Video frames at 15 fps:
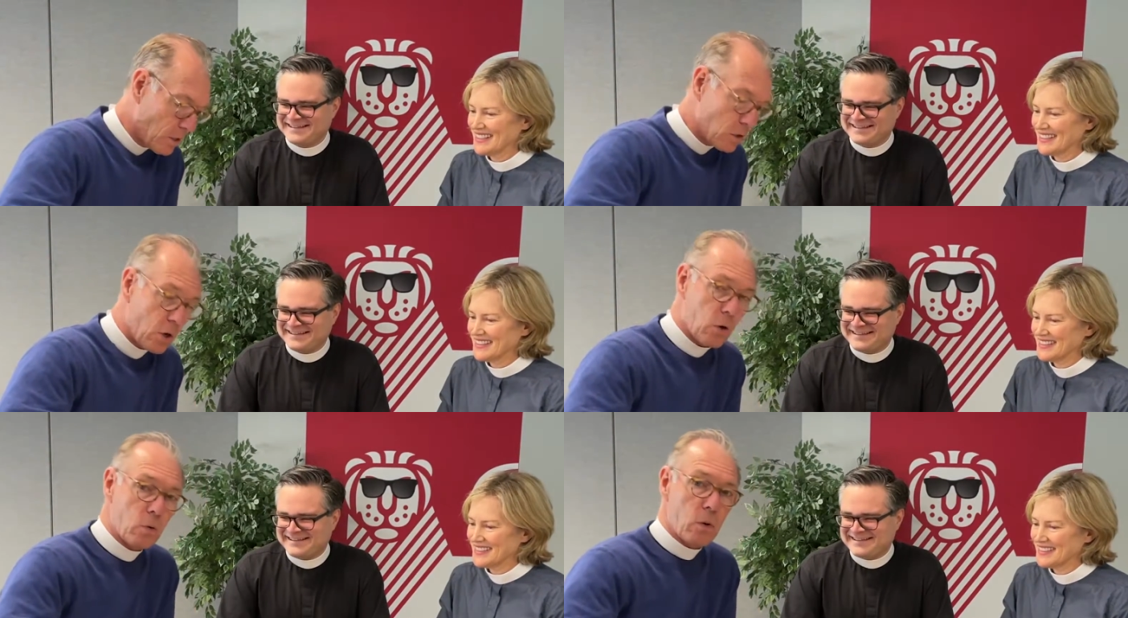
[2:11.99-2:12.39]

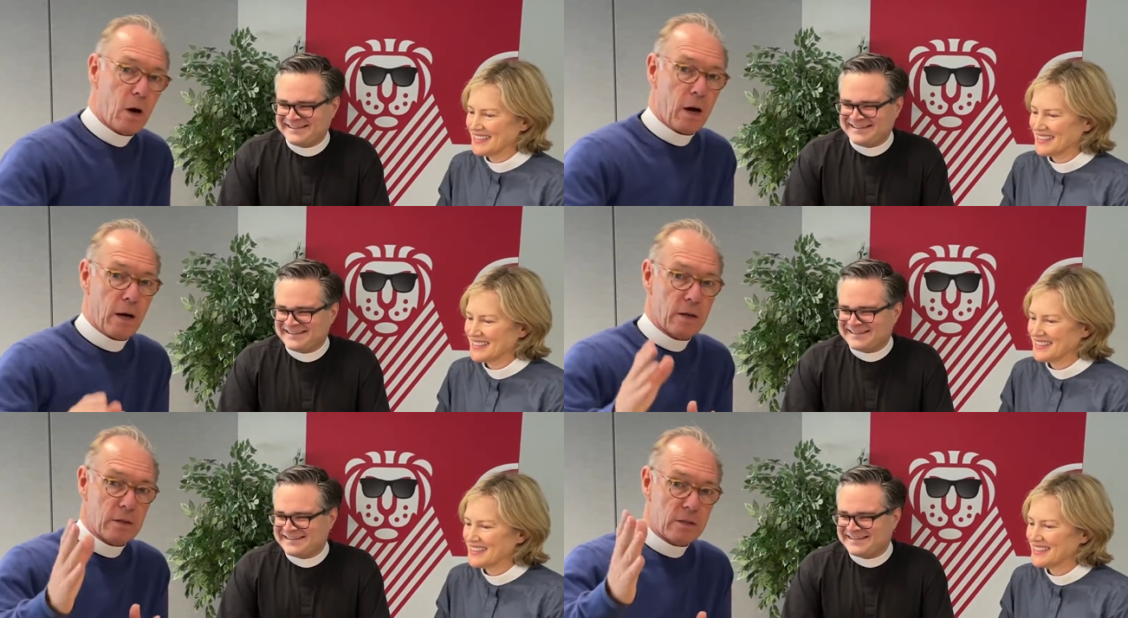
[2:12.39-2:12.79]
Speaker 1: So
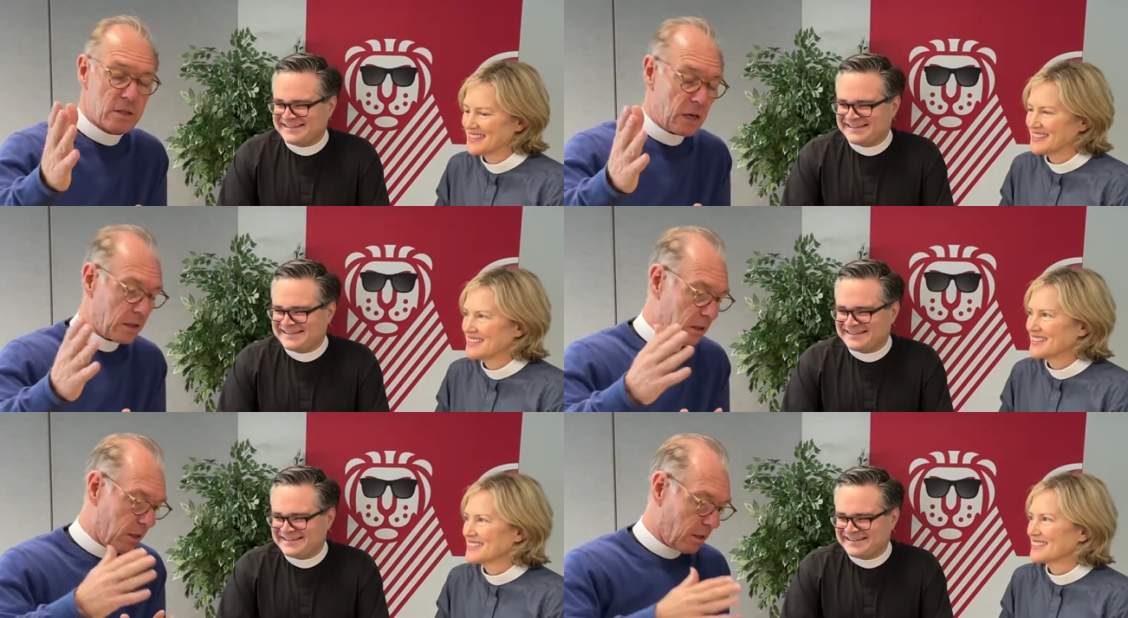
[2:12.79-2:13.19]
uh,
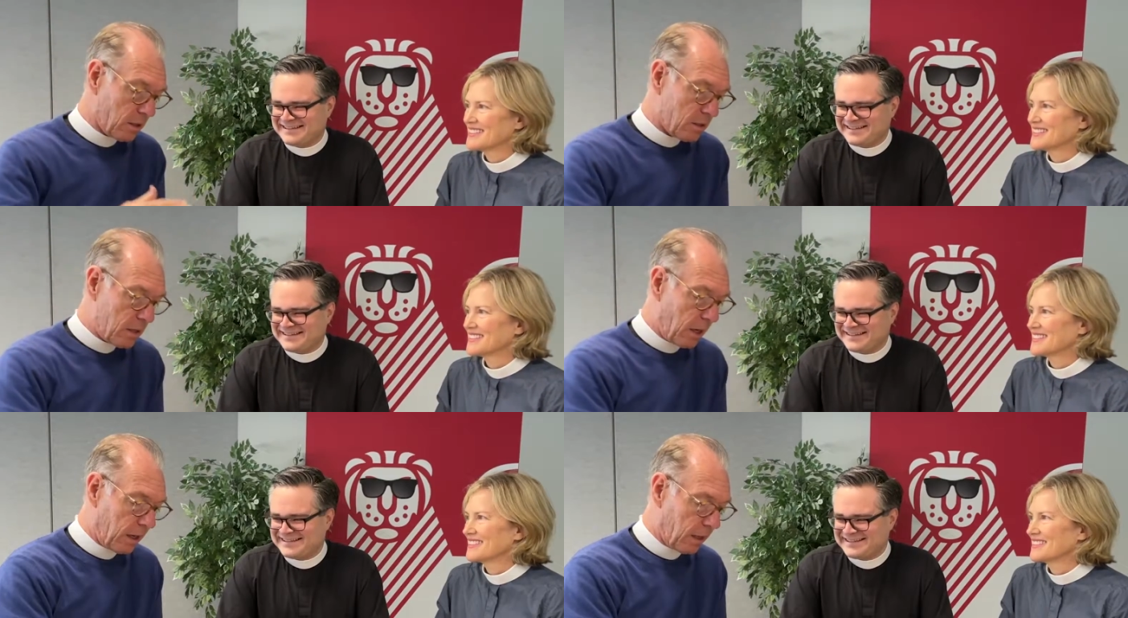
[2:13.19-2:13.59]
set
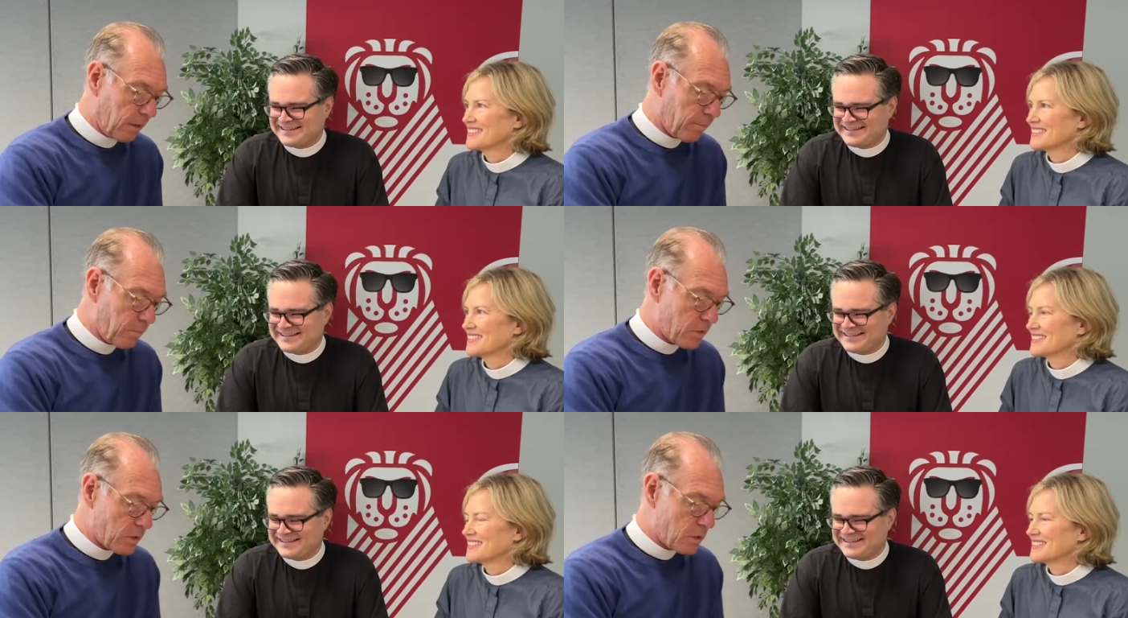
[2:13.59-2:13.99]
the
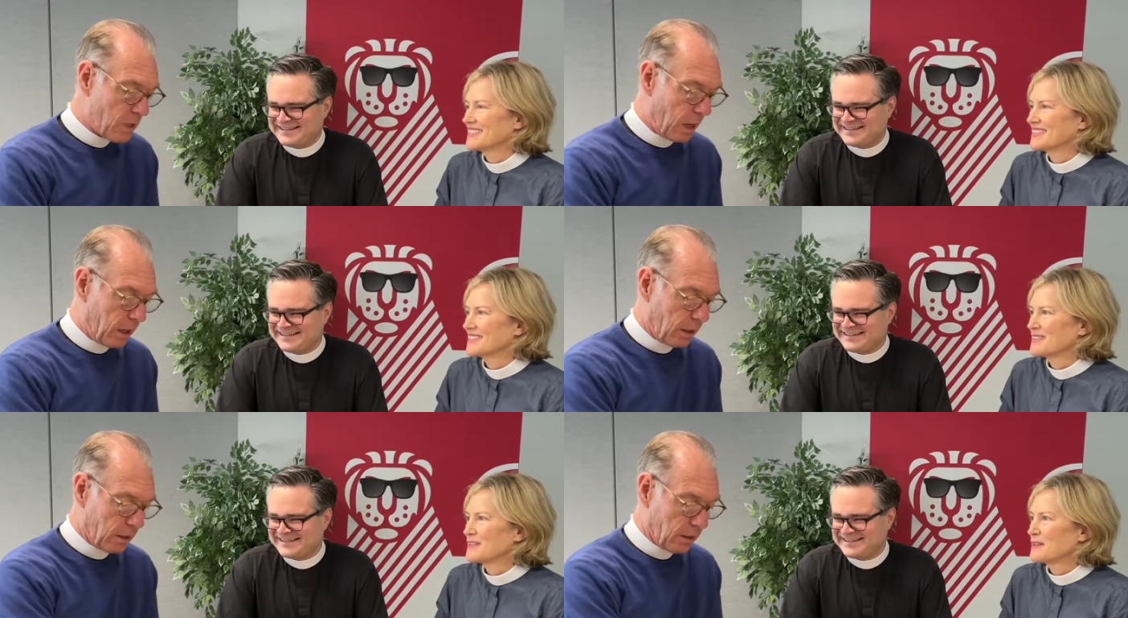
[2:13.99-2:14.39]
setting
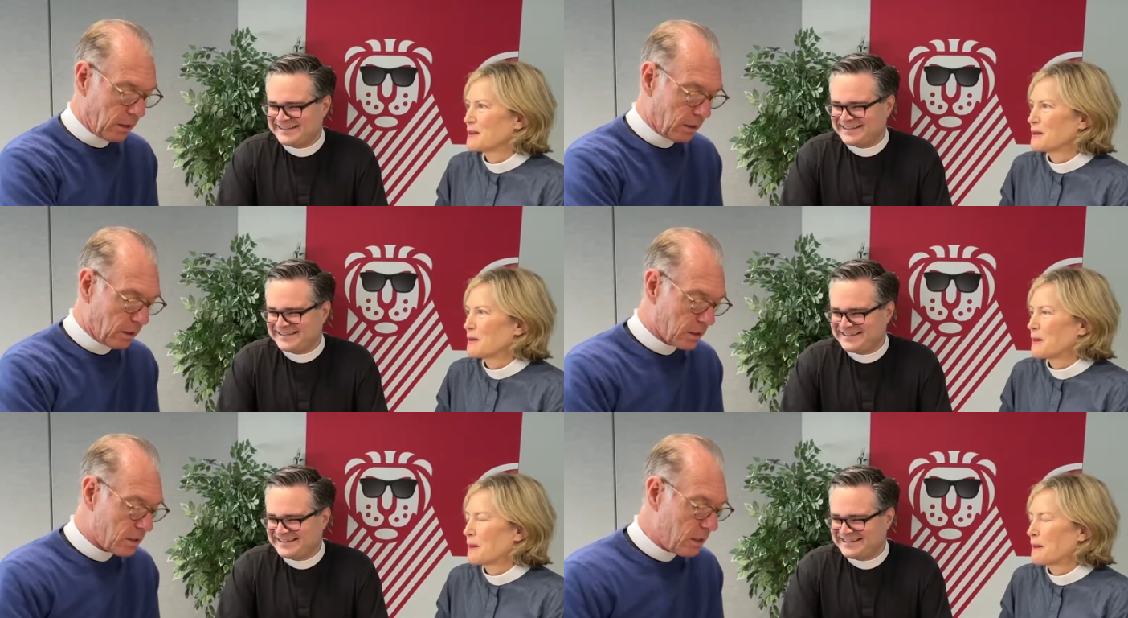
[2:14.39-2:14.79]
setting
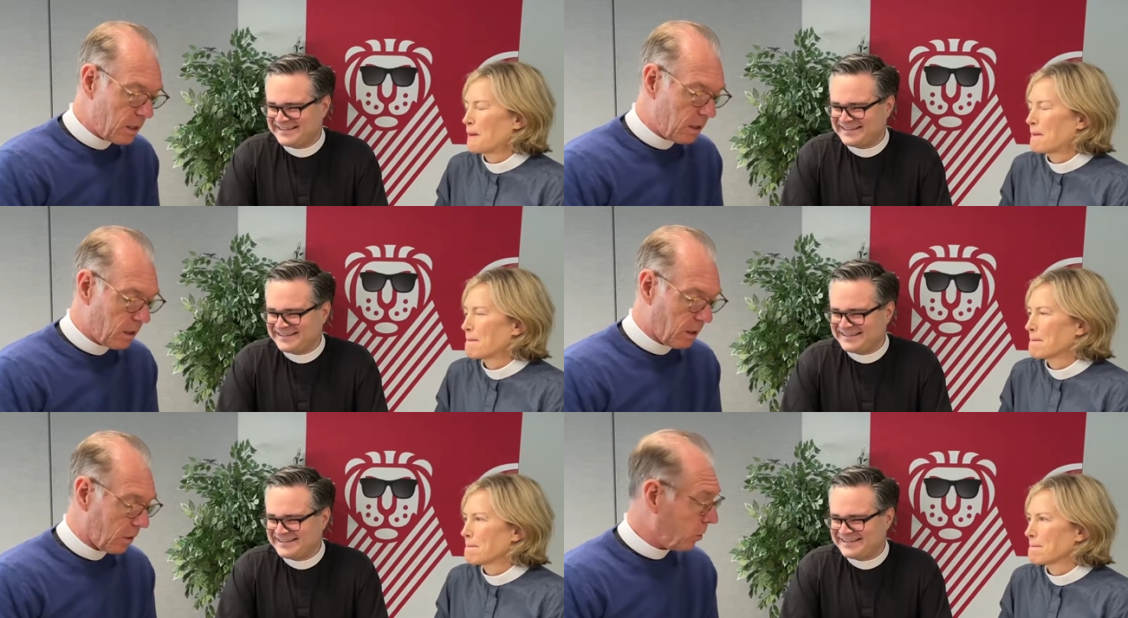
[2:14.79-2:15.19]
the, the
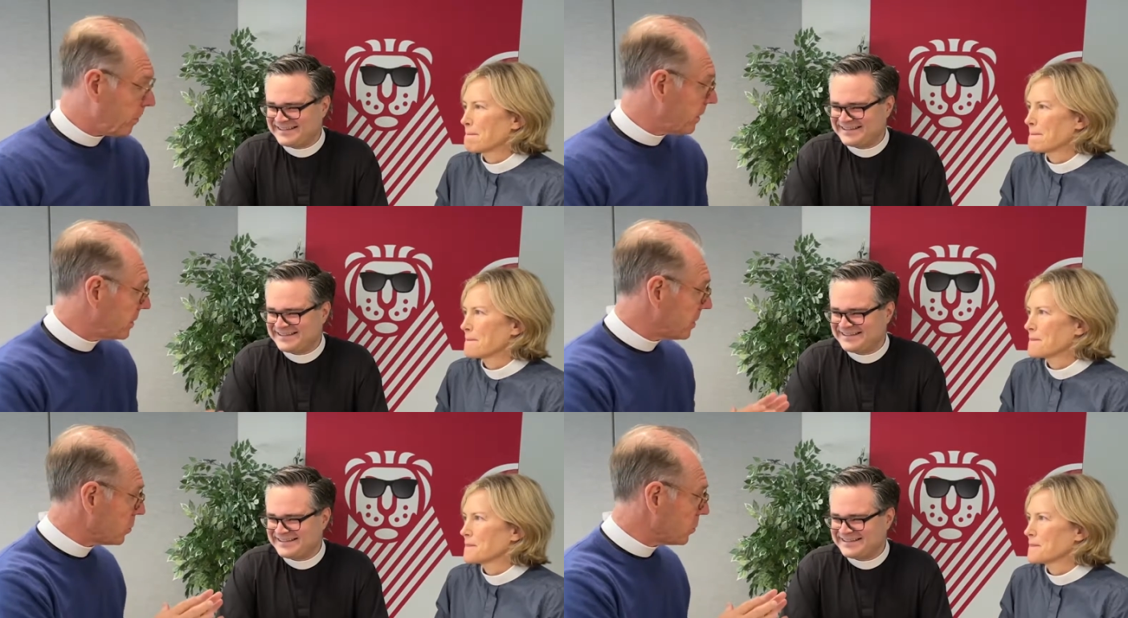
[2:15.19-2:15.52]
scene here a little bit.